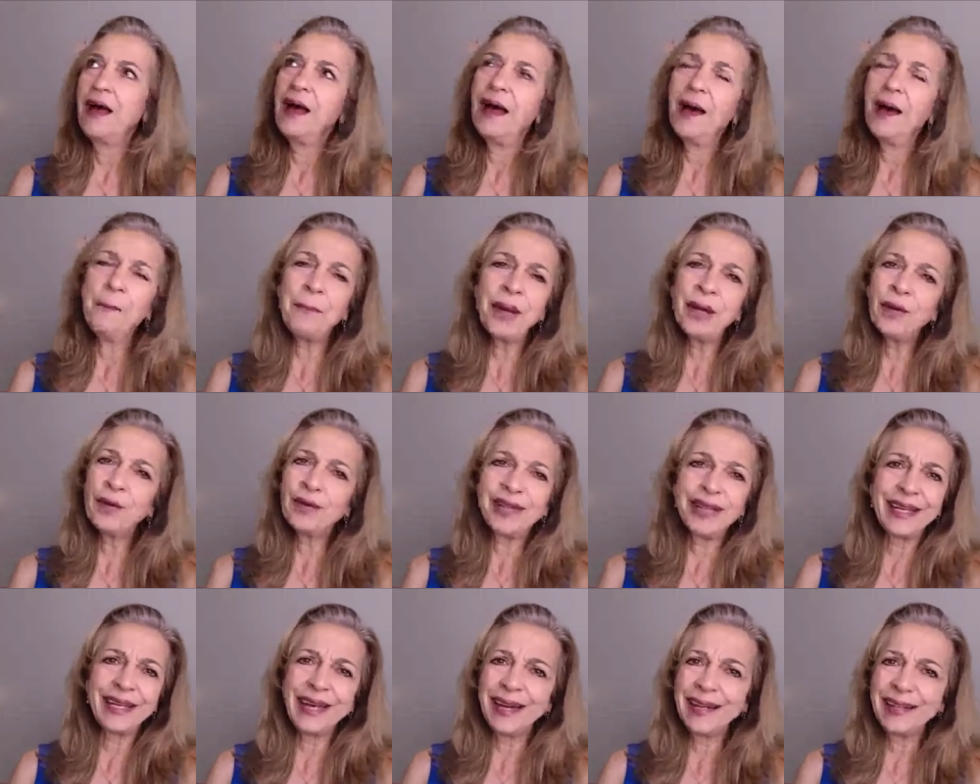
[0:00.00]

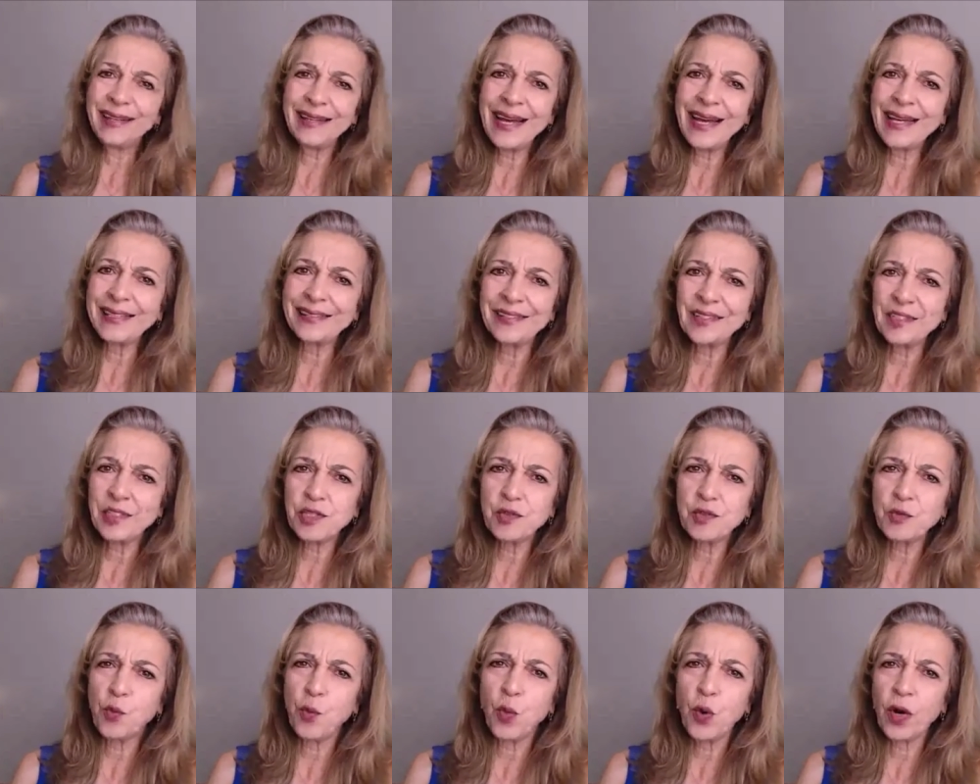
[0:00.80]
Apparently, I like this
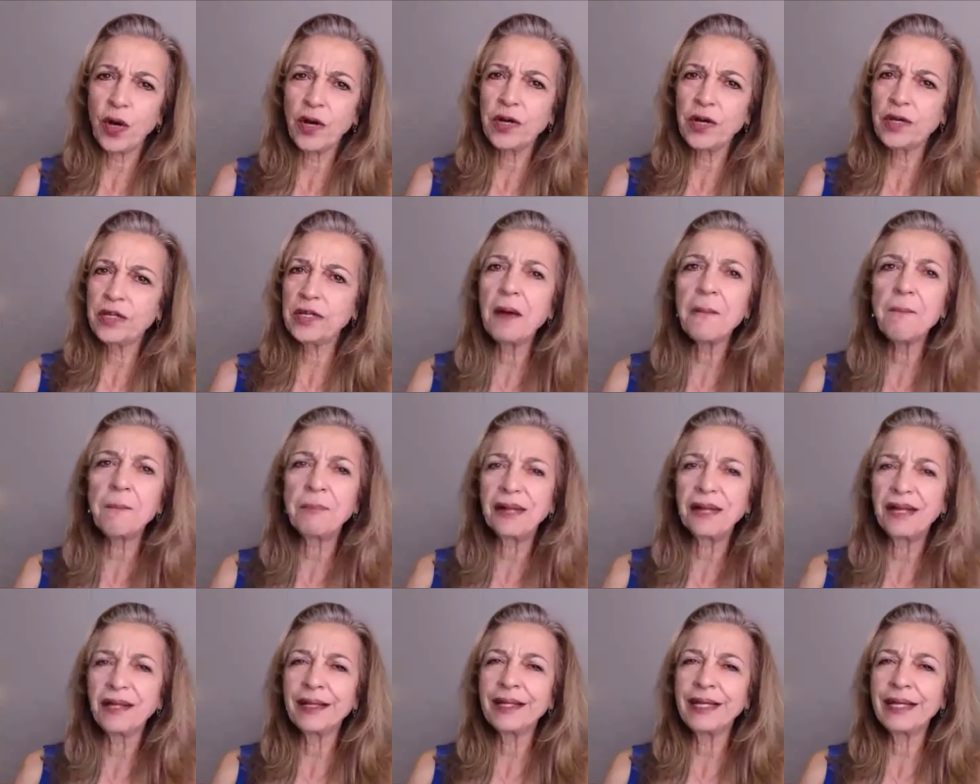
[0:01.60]
word
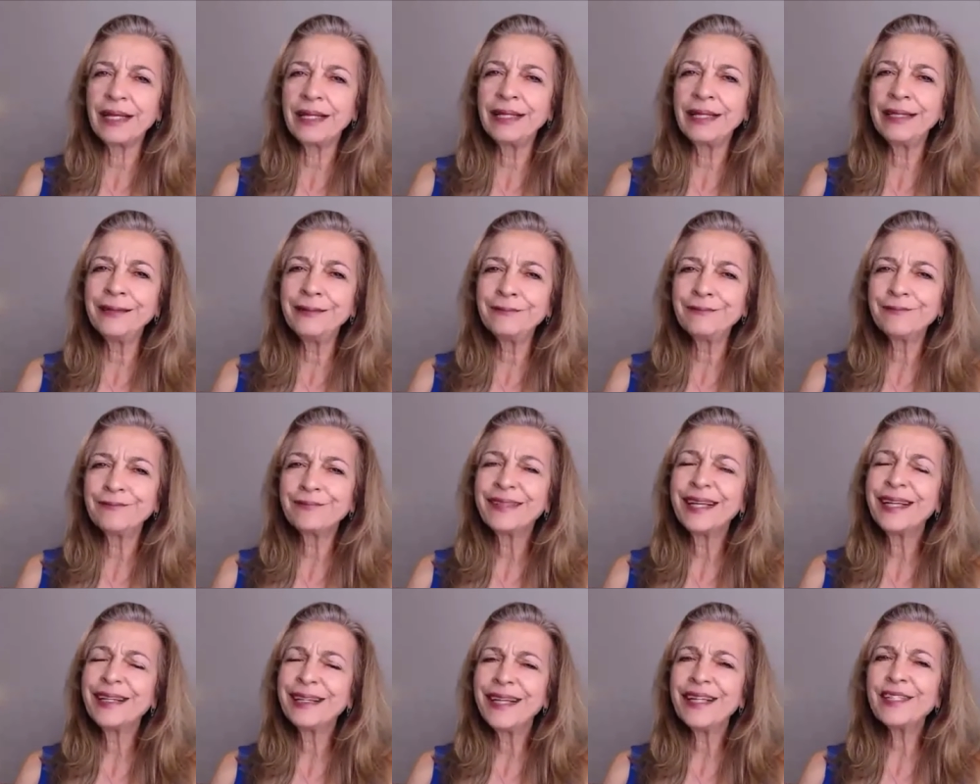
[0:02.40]
billion.
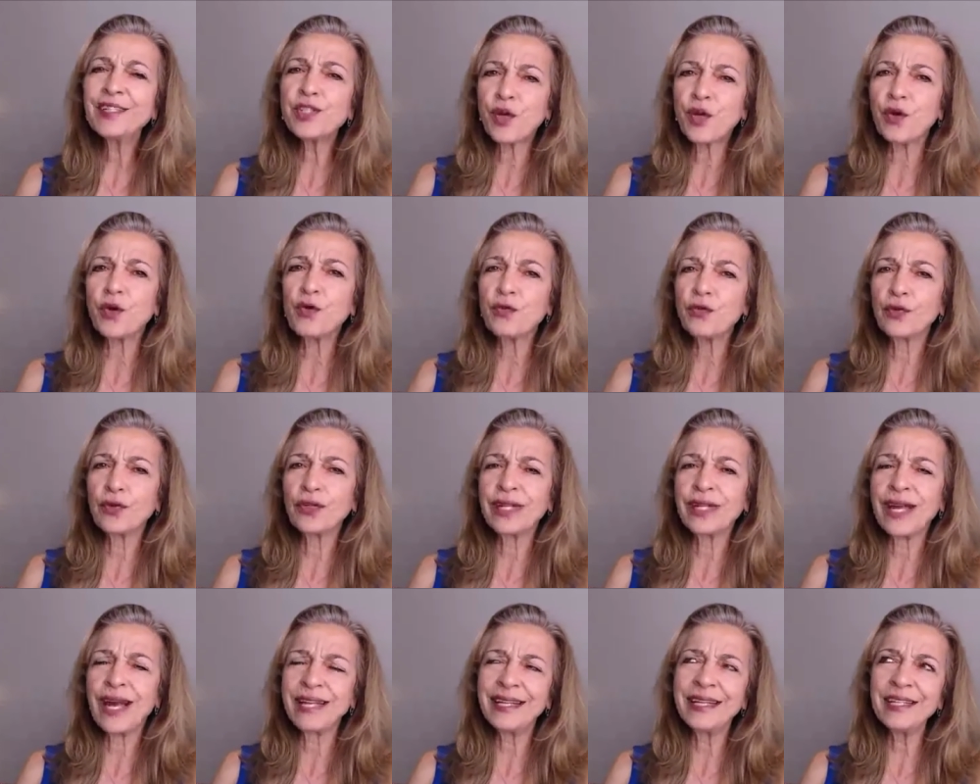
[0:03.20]
Let's go for
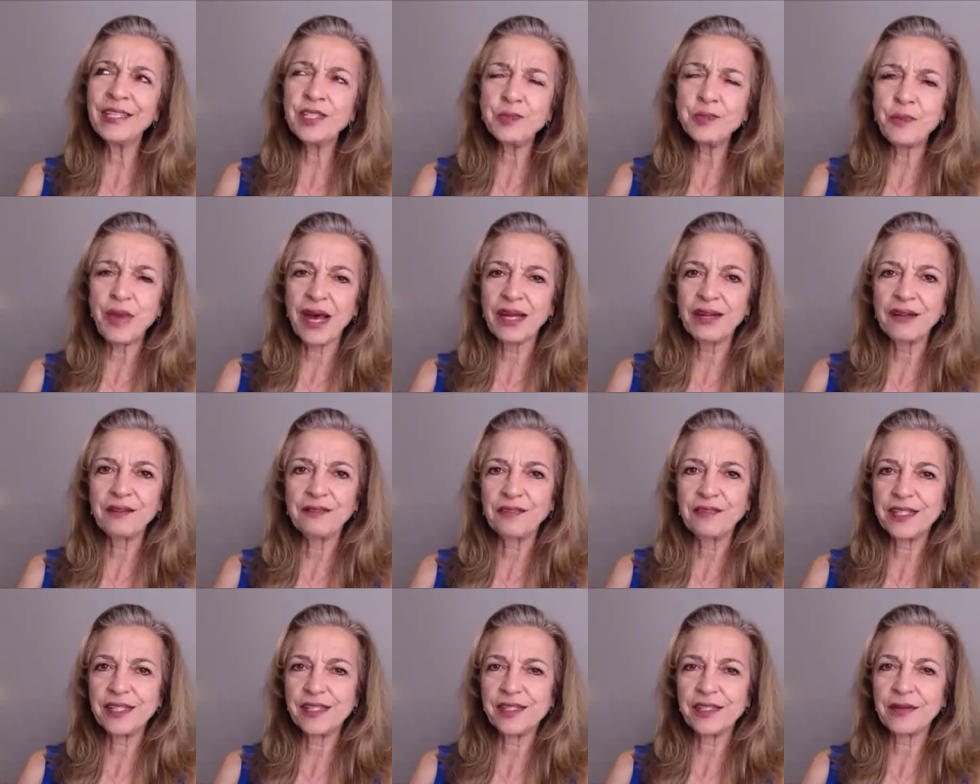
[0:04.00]
that. Let's
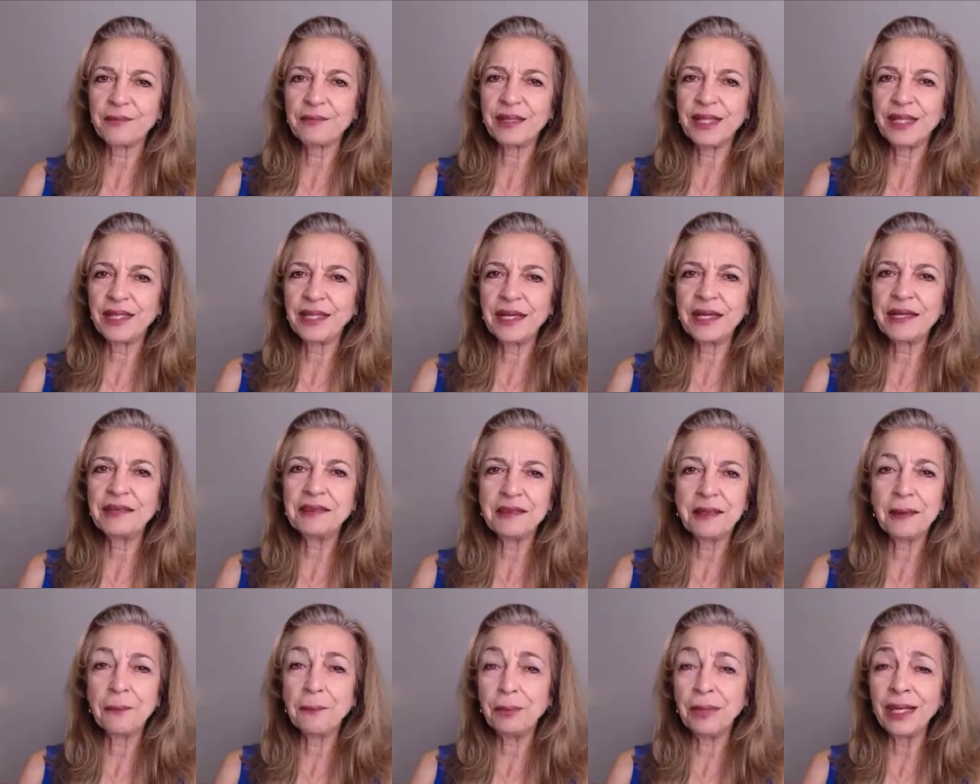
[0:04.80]
manifest something
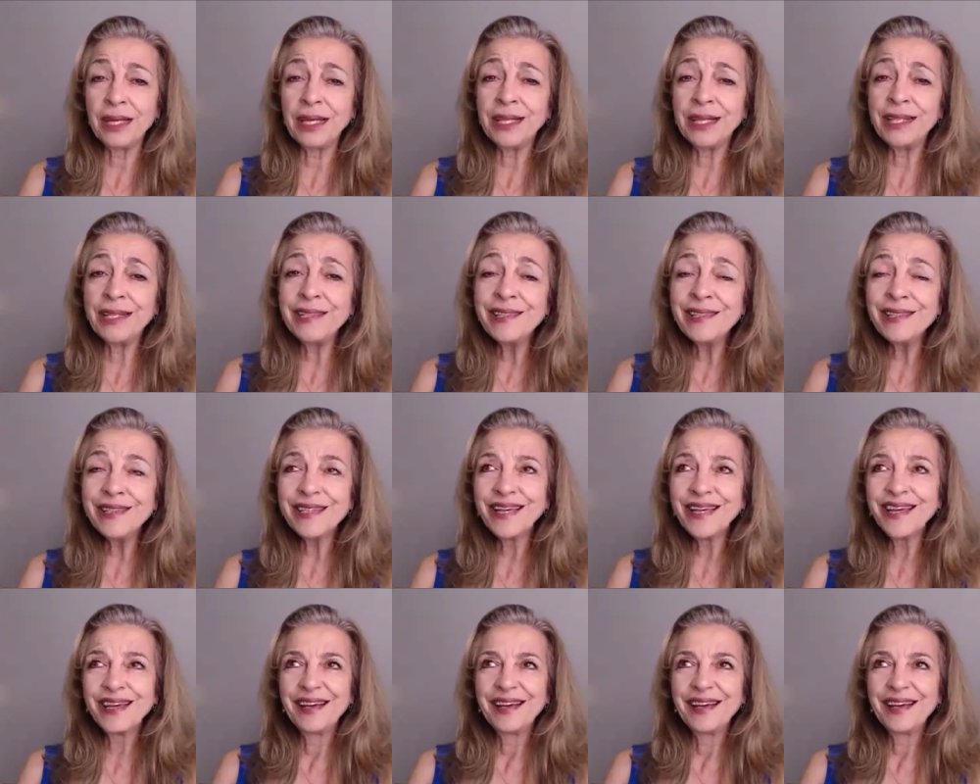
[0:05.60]
in the bees.